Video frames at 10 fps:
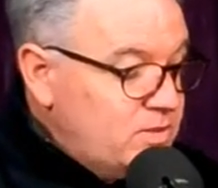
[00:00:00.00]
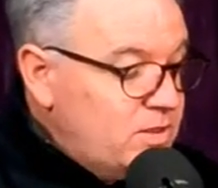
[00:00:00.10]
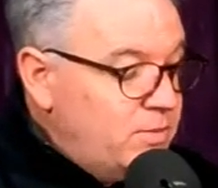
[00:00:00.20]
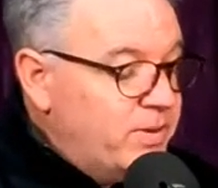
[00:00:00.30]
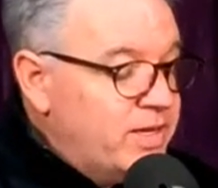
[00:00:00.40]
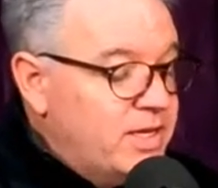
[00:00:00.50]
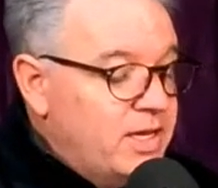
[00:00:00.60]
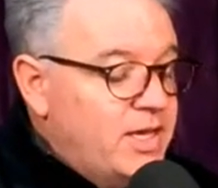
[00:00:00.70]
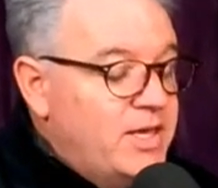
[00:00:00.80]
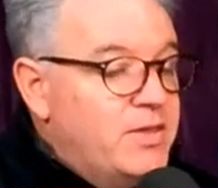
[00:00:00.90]
But
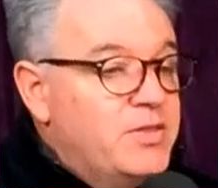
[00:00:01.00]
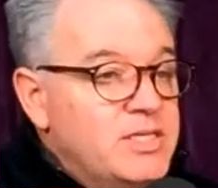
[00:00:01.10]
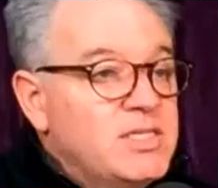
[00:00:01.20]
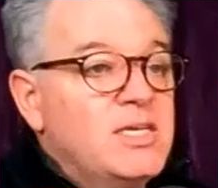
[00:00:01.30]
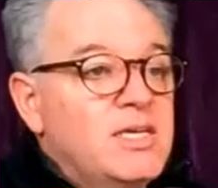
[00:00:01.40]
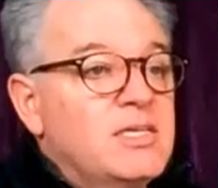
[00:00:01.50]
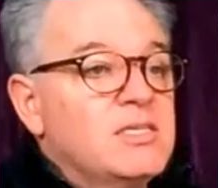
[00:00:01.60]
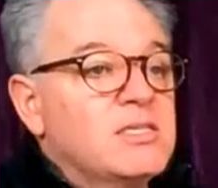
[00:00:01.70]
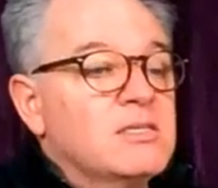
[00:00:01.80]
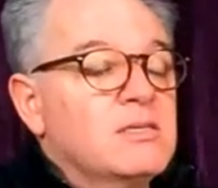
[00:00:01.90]
this
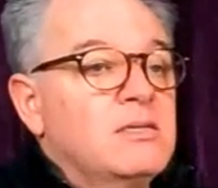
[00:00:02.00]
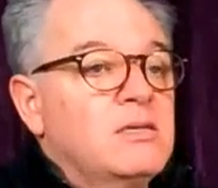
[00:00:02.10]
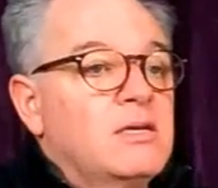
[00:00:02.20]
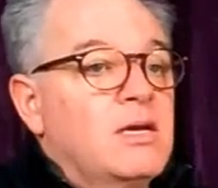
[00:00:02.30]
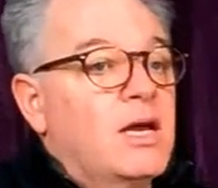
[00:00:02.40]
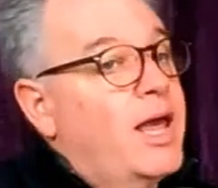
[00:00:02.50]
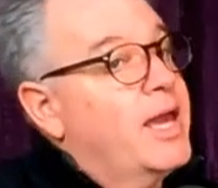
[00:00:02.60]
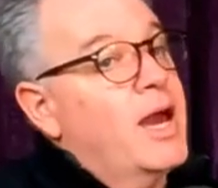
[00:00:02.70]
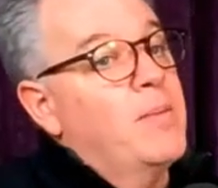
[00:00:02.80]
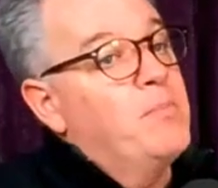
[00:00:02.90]
is like
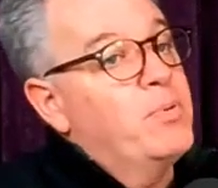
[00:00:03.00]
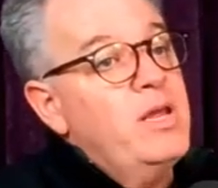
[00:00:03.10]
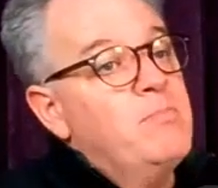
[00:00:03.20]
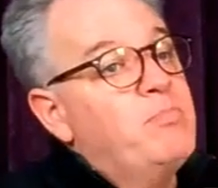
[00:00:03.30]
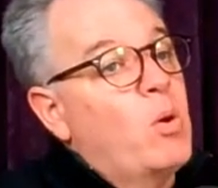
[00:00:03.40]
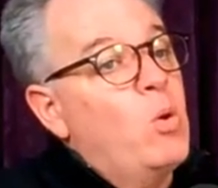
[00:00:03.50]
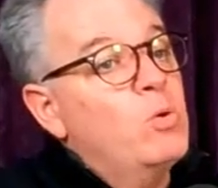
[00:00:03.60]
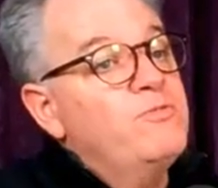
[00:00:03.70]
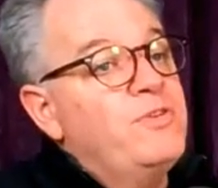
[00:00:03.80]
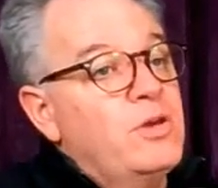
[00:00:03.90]
a pretty bold
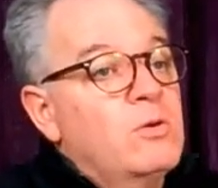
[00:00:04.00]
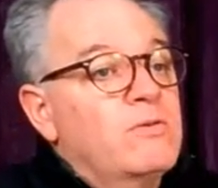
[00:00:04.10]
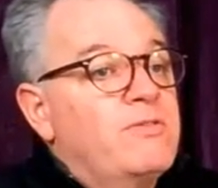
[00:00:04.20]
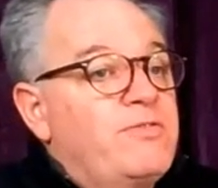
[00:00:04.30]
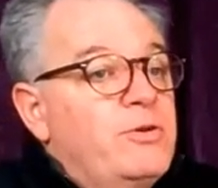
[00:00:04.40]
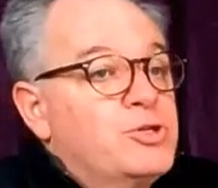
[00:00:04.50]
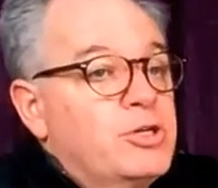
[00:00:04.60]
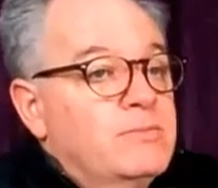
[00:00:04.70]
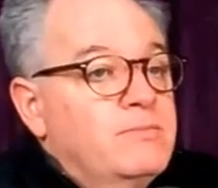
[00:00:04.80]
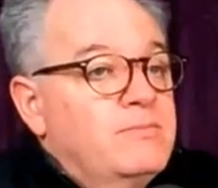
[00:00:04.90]
view of the future.
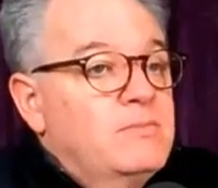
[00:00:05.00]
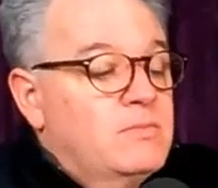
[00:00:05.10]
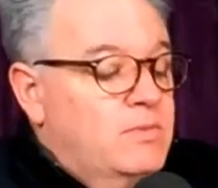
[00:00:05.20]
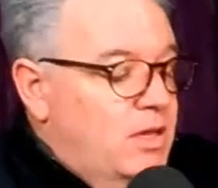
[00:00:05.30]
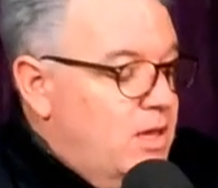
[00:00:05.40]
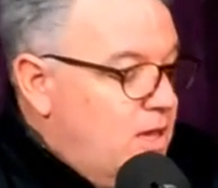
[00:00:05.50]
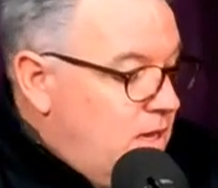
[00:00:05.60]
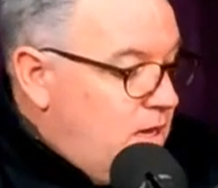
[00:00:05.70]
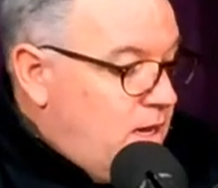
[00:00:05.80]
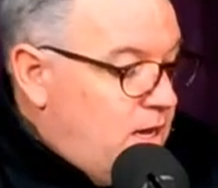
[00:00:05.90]

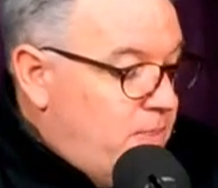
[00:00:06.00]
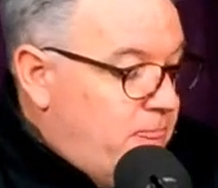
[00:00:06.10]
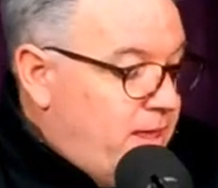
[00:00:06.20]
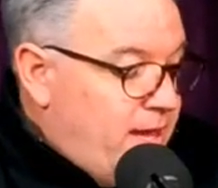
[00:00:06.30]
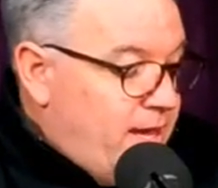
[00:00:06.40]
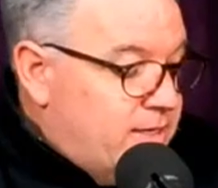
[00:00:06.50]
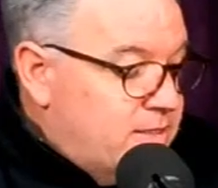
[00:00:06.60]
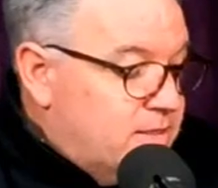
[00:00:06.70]
And